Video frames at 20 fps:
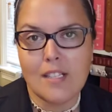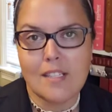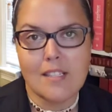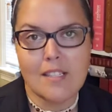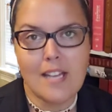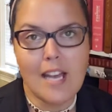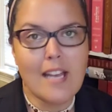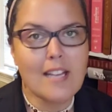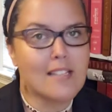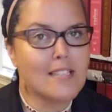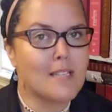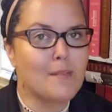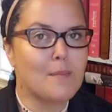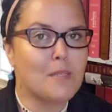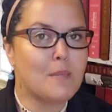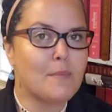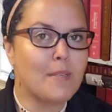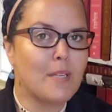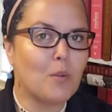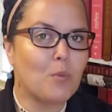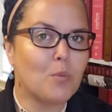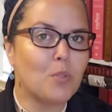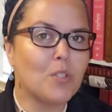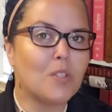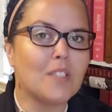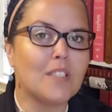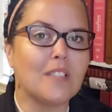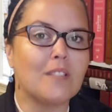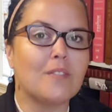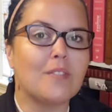Today it seems to be a
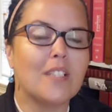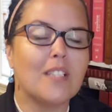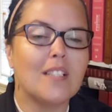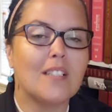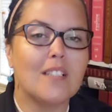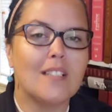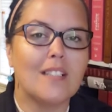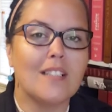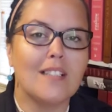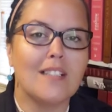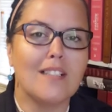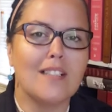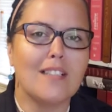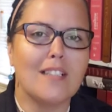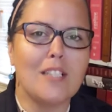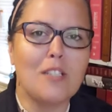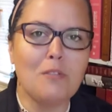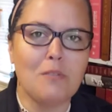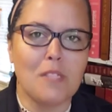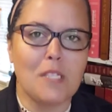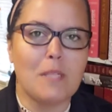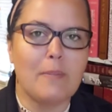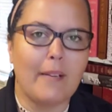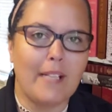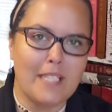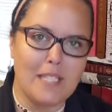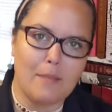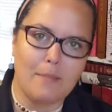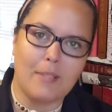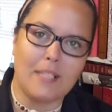world of
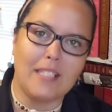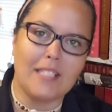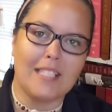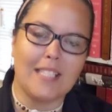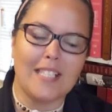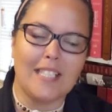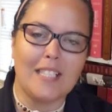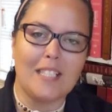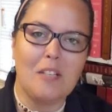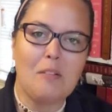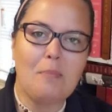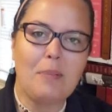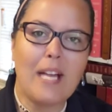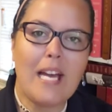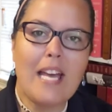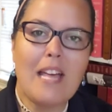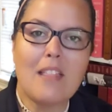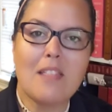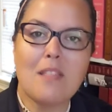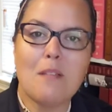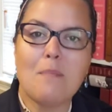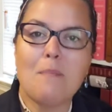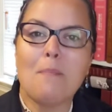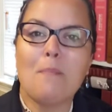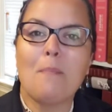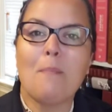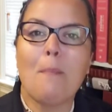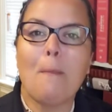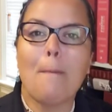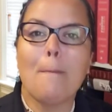irresponsibility, playing the
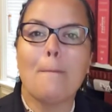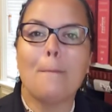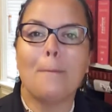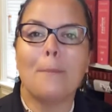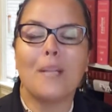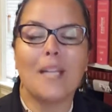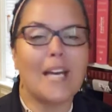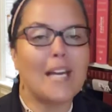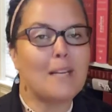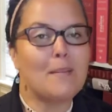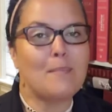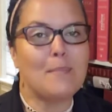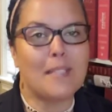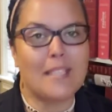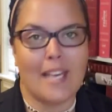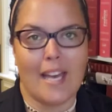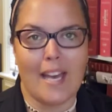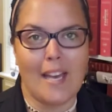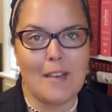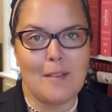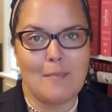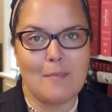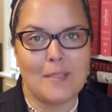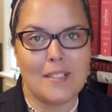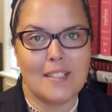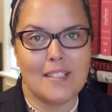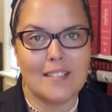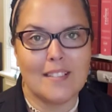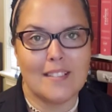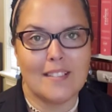blame game.
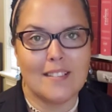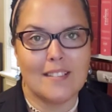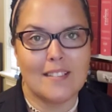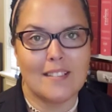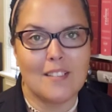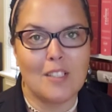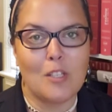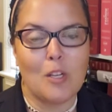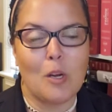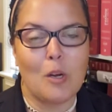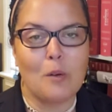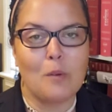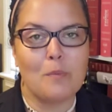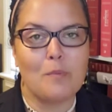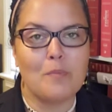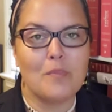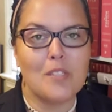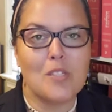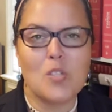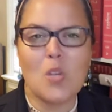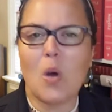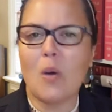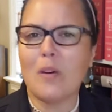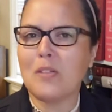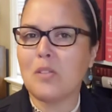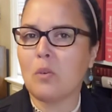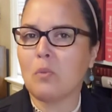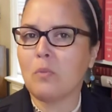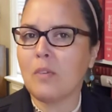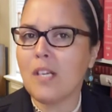You know, there's
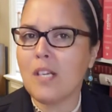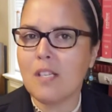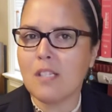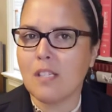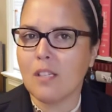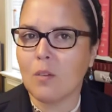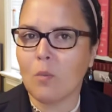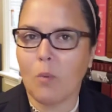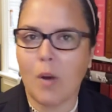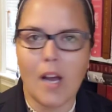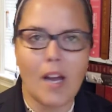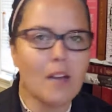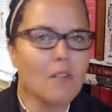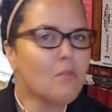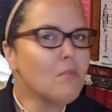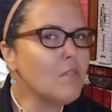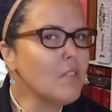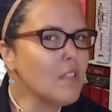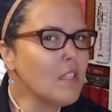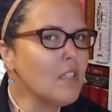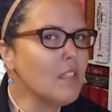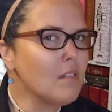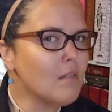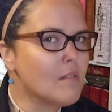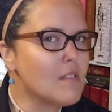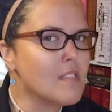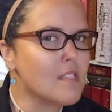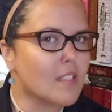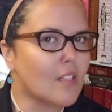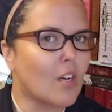always a reason why it really
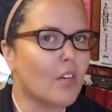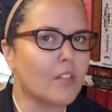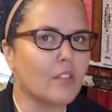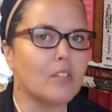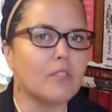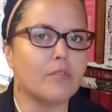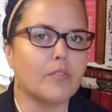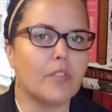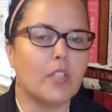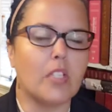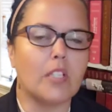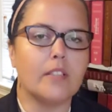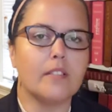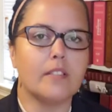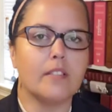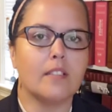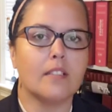wasn't all your fault.